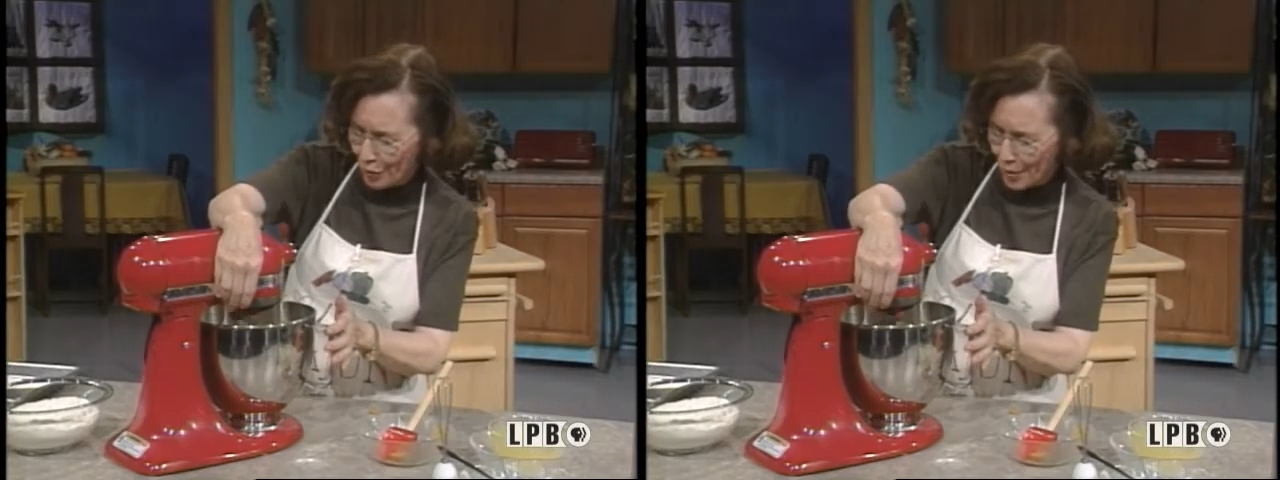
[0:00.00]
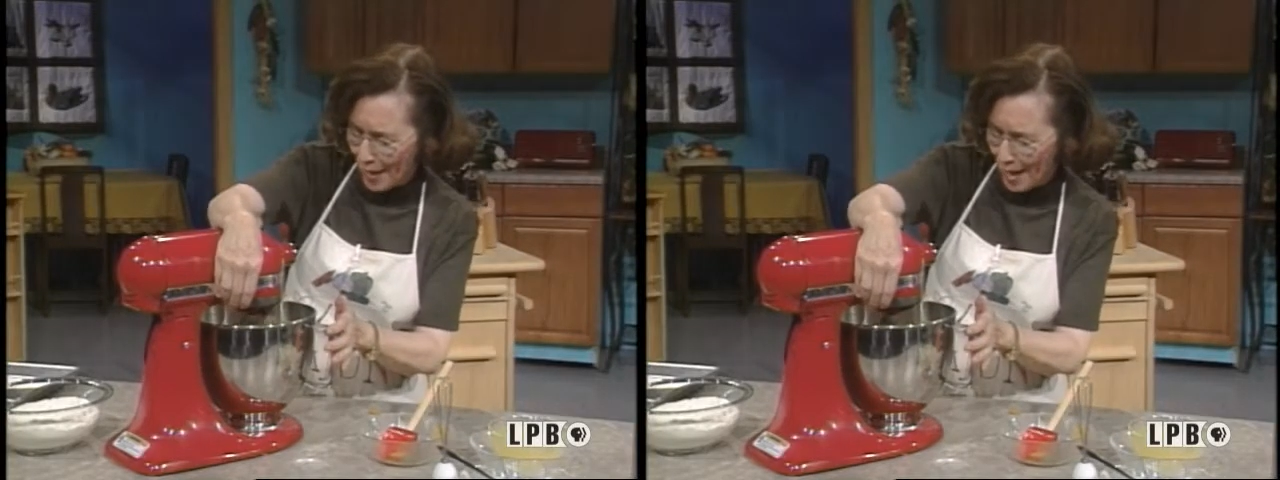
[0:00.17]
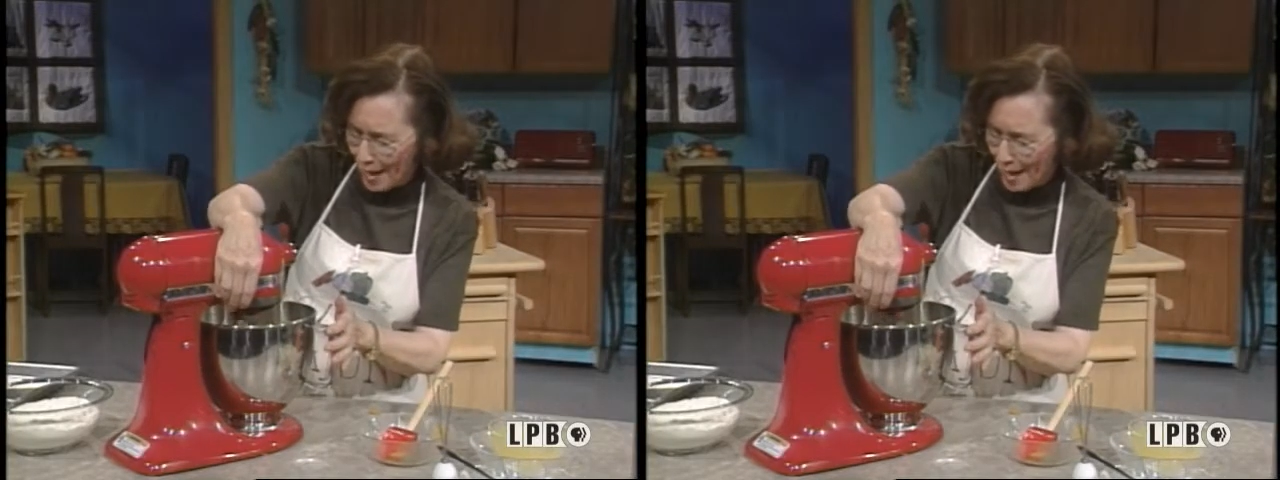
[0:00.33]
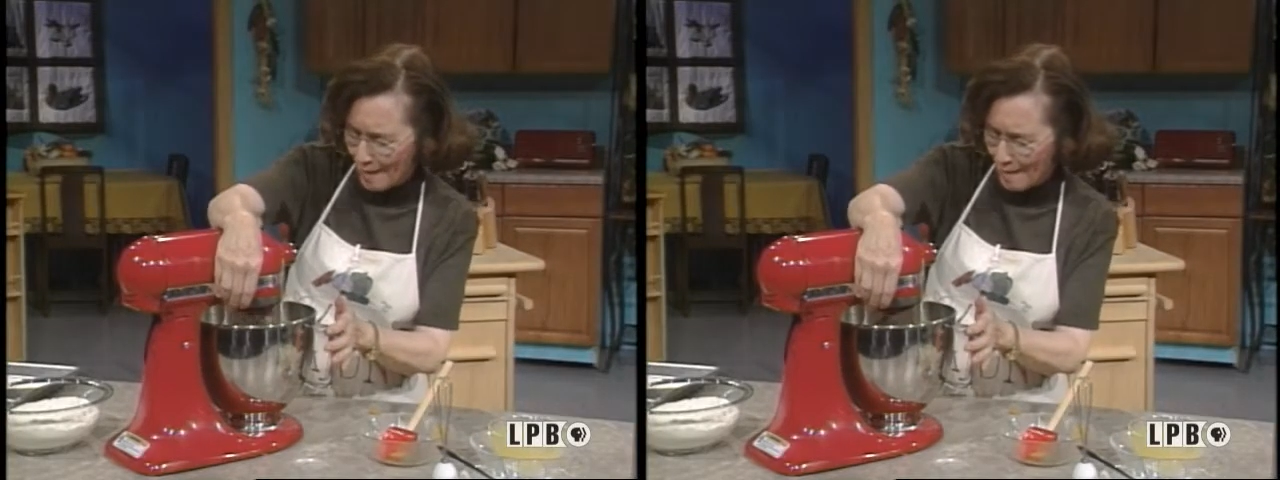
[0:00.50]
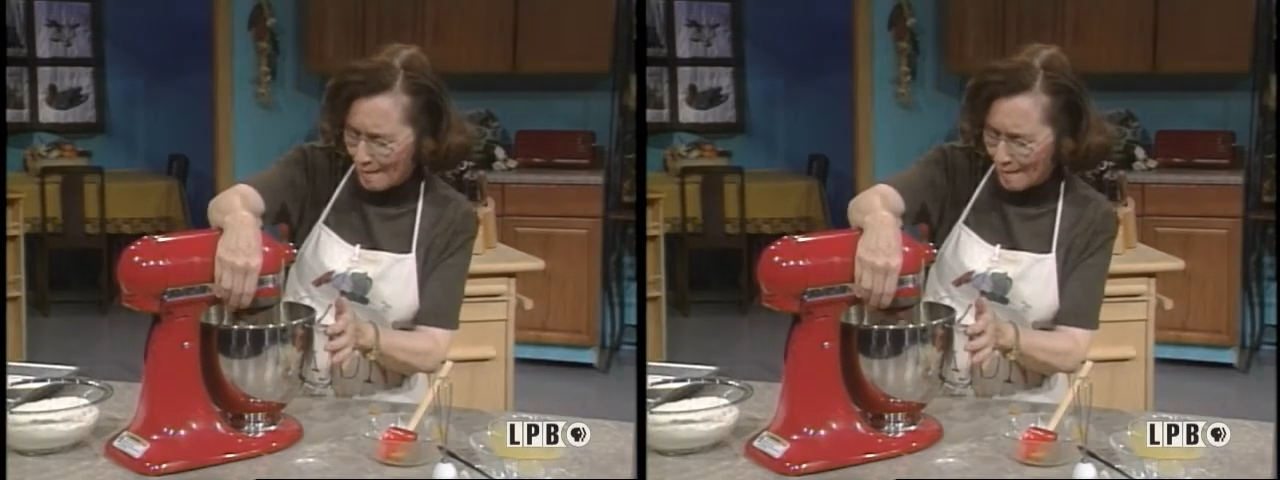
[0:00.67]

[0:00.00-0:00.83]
okay.